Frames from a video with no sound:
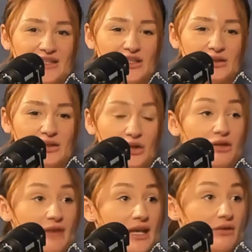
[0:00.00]
you
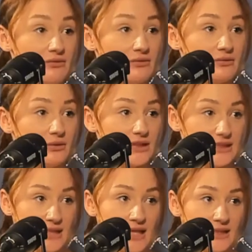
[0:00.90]
create your own
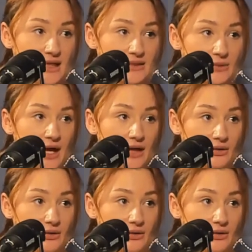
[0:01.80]
designs then as well.